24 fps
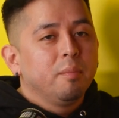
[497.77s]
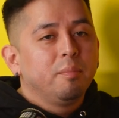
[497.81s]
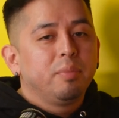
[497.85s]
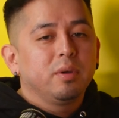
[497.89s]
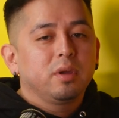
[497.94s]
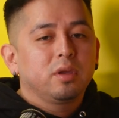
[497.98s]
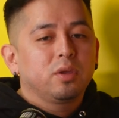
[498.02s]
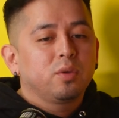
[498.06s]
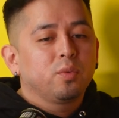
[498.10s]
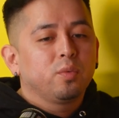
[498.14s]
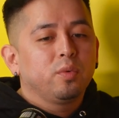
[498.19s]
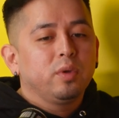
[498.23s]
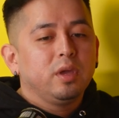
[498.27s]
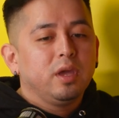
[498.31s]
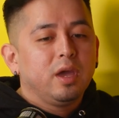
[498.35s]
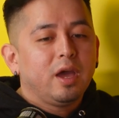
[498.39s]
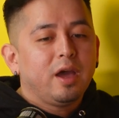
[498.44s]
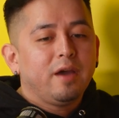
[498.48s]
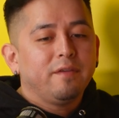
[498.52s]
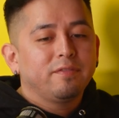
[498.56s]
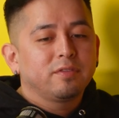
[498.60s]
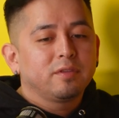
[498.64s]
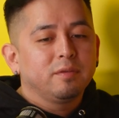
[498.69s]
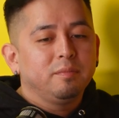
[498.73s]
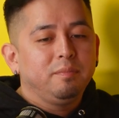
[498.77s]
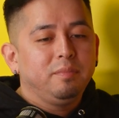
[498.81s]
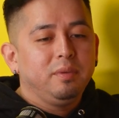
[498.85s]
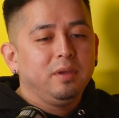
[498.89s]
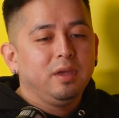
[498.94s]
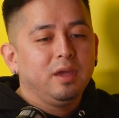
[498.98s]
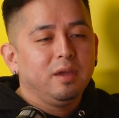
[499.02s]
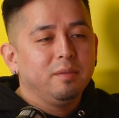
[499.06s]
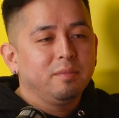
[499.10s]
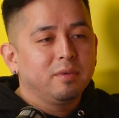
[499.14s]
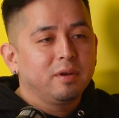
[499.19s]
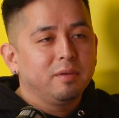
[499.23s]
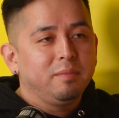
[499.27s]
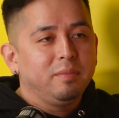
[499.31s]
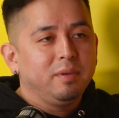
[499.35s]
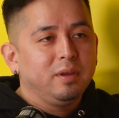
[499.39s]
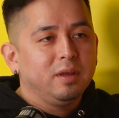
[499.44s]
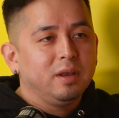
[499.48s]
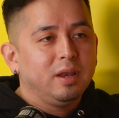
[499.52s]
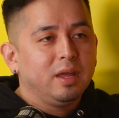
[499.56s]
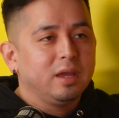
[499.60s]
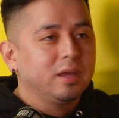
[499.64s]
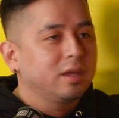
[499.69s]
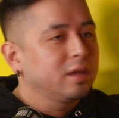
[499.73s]
but we have to be able to
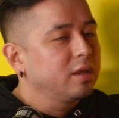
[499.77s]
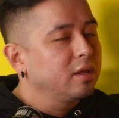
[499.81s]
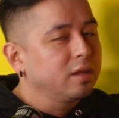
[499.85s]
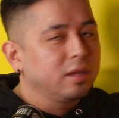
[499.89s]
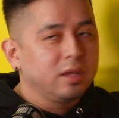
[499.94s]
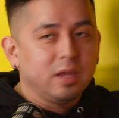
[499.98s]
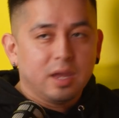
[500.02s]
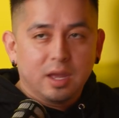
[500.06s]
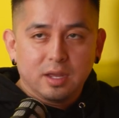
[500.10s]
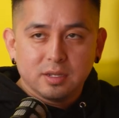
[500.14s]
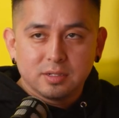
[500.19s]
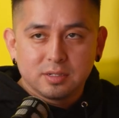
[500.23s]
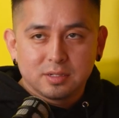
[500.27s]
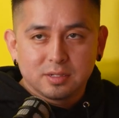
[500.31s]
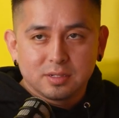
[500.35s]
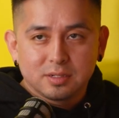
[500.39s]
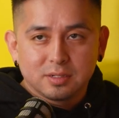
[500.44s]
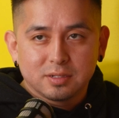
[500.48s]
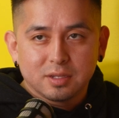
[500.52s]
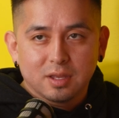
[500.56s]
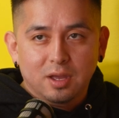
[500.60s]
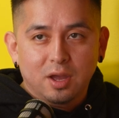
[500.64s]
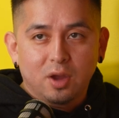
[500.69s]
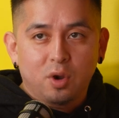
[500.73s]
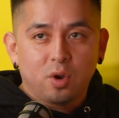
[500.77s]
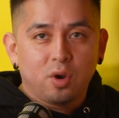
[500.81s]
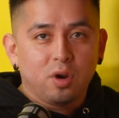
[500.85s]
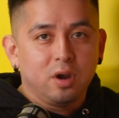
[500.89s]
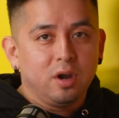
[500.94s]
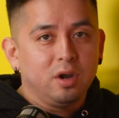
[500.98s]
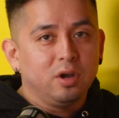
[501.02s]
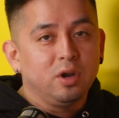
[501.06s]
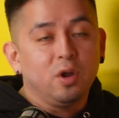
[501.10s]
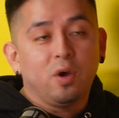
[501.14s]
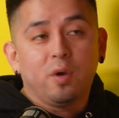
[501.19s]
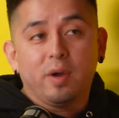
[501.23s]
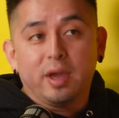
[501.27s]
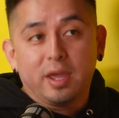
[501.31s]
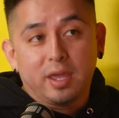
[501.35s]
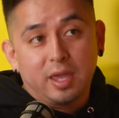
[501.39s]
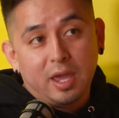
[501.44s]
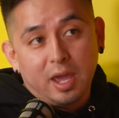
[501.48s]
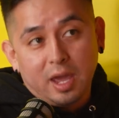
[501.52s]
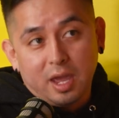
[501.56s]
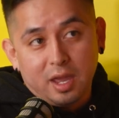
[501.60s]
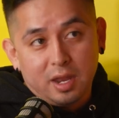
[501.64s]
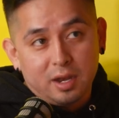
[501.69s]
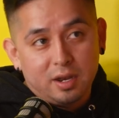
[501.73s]
be like, yes or no, I
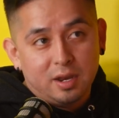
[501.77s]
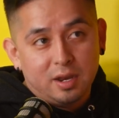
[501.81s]
can't.